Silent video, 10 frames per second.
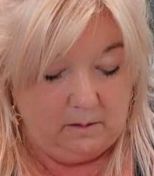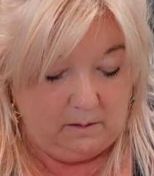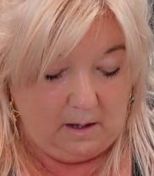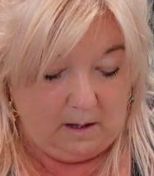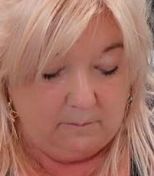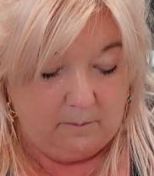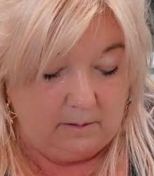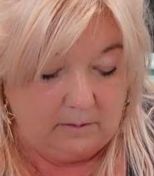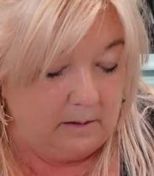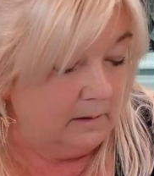Yeah, I
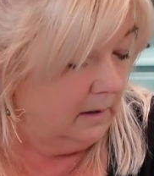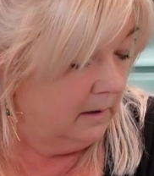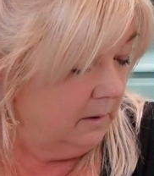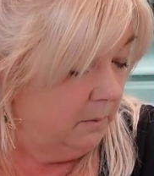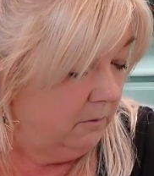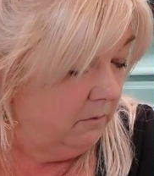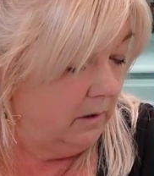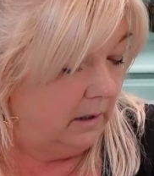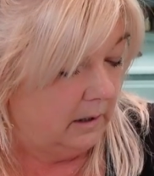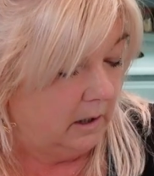think they're going to be
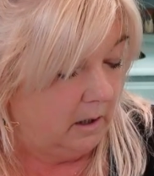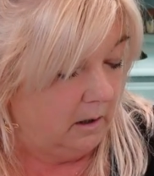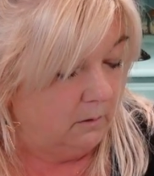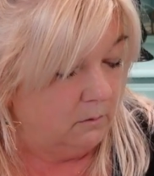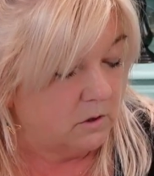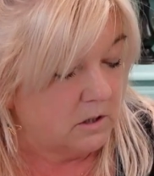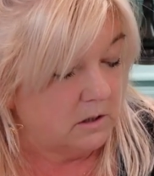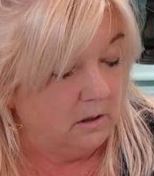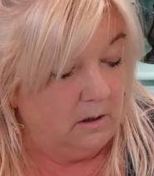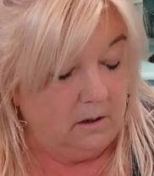really cute.
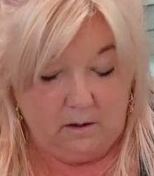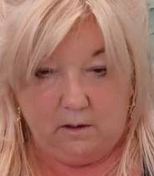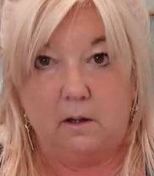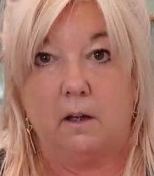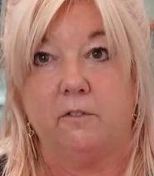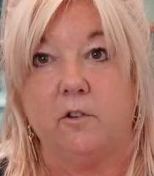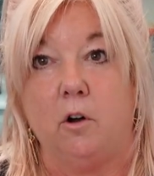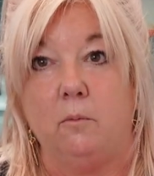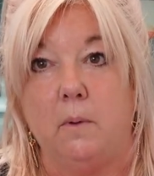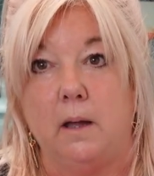I've
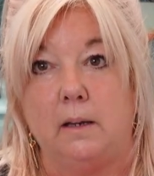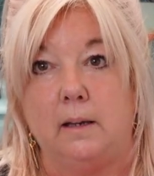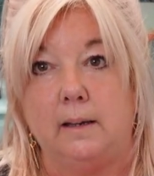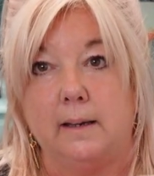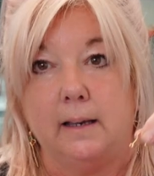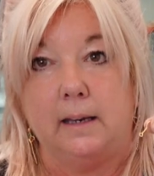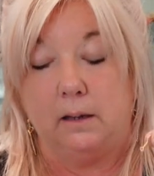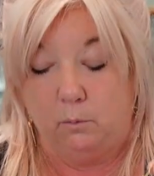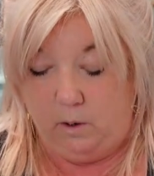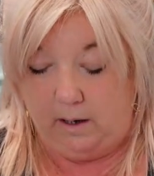got my little E
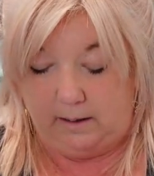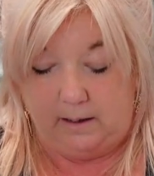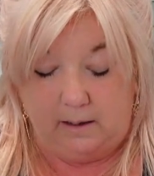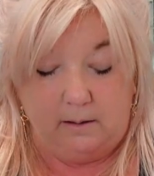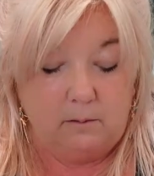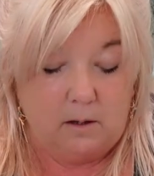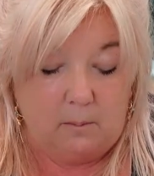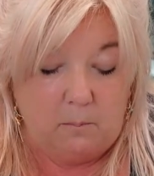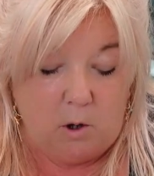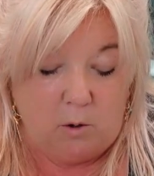wire,
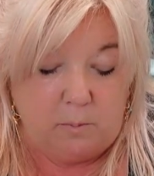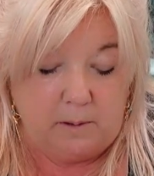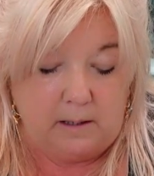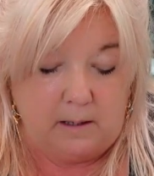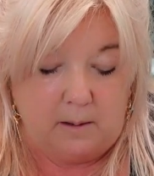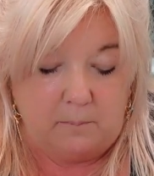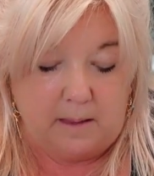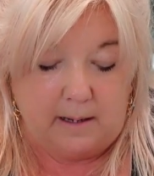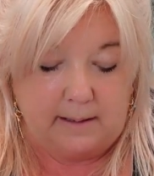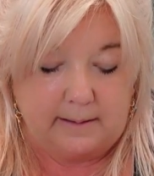I'm opening up
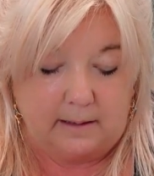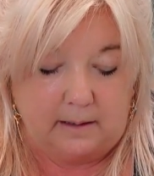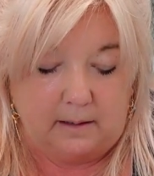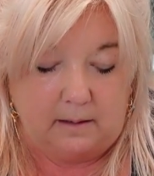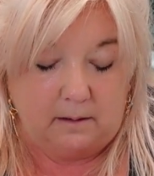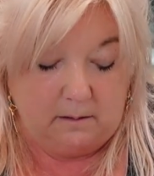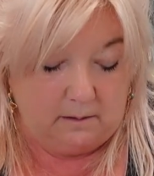that little